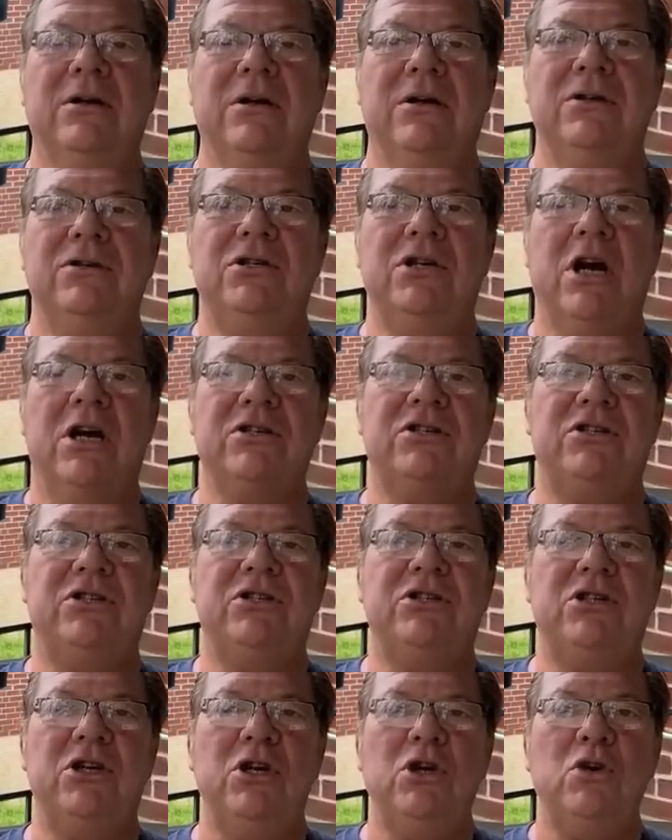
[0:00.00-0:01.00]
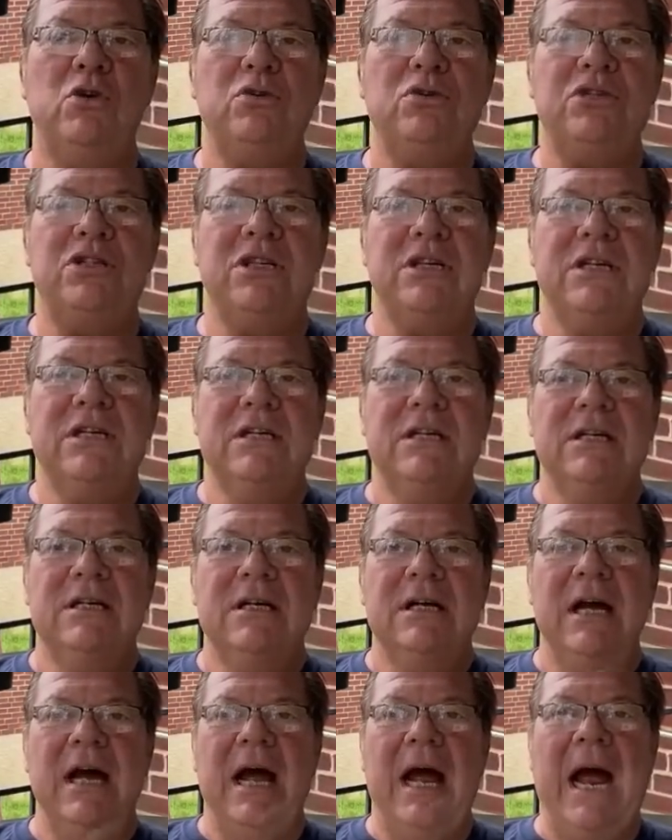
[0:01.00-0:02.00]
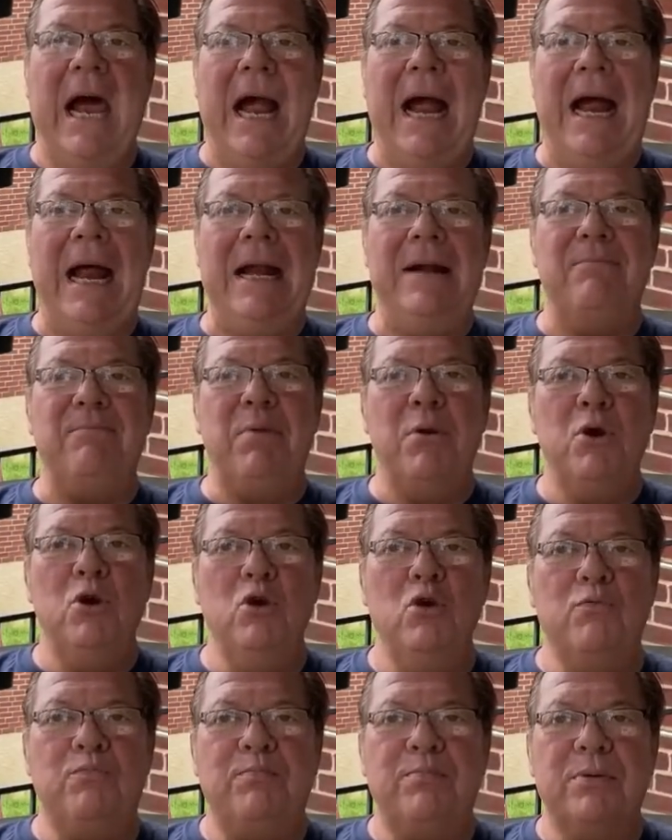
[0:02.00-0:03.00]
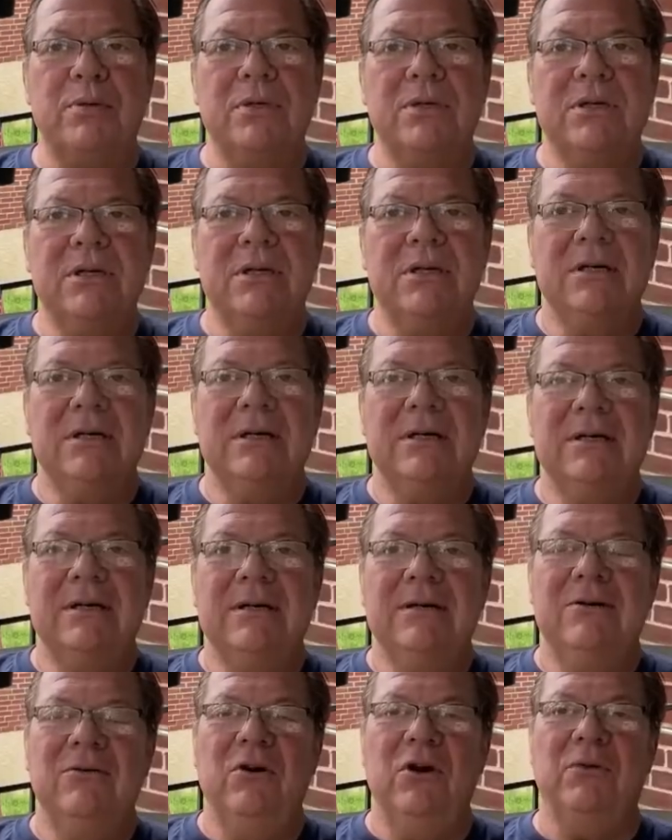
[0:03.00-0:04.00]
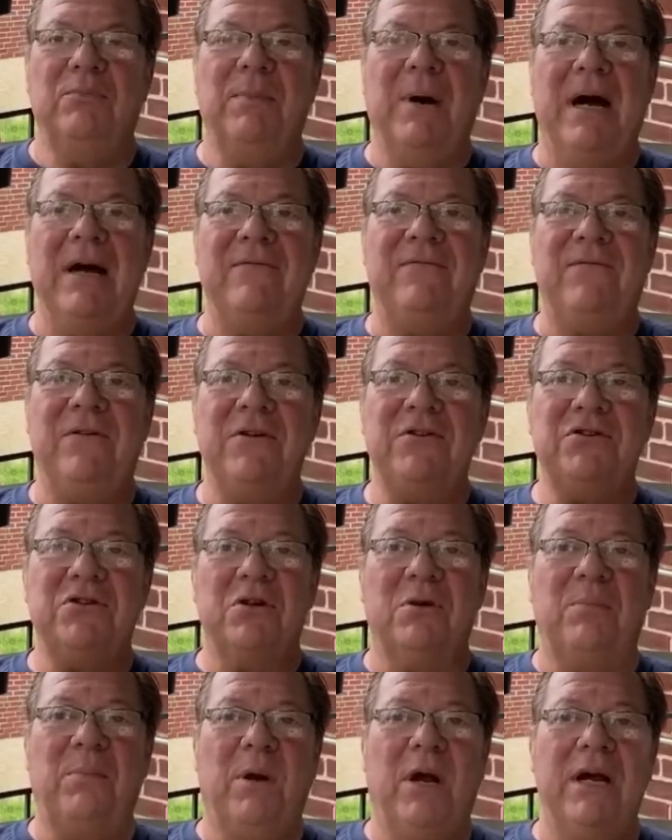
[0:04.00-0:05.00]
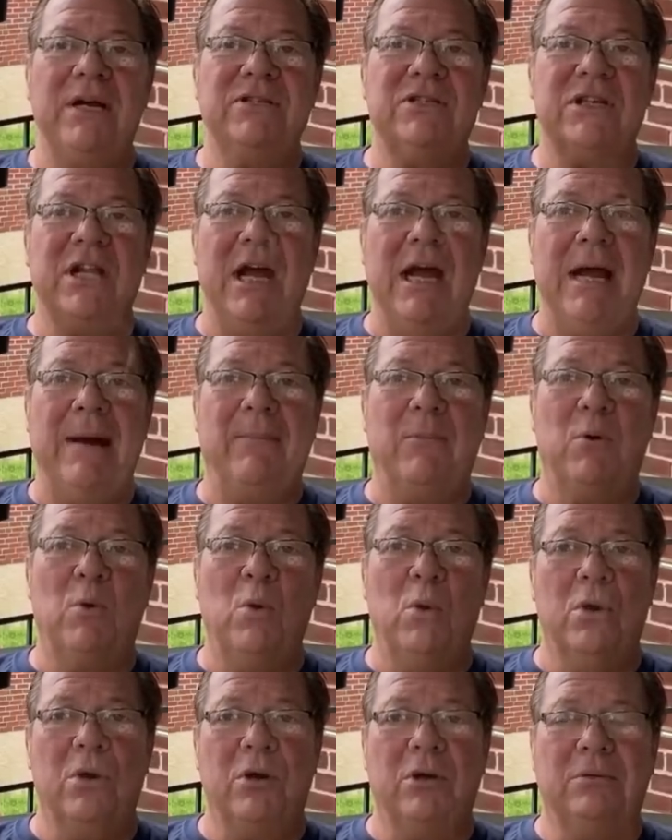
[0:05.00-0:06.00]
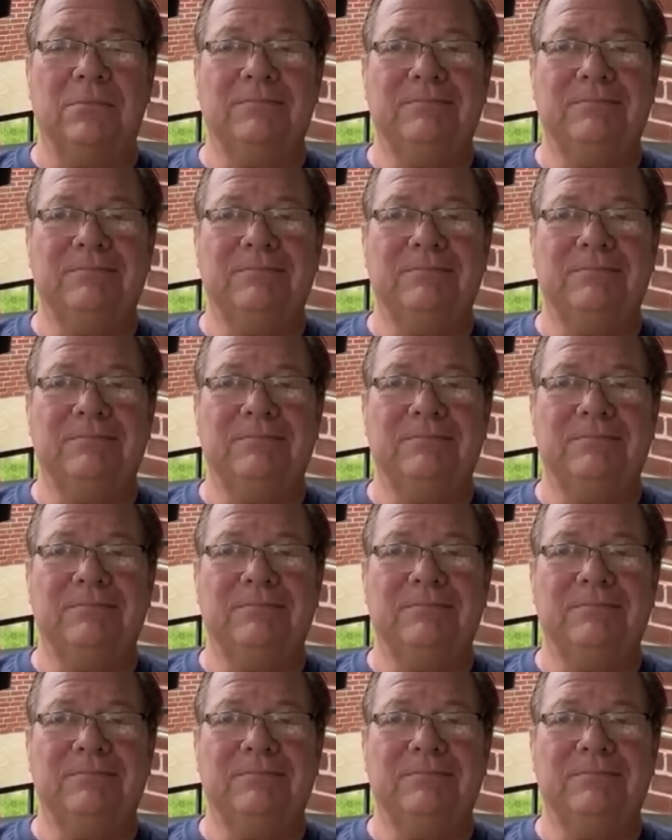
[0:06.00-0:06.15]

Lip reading: Just shoot and poop with my Fisher Price camcorder.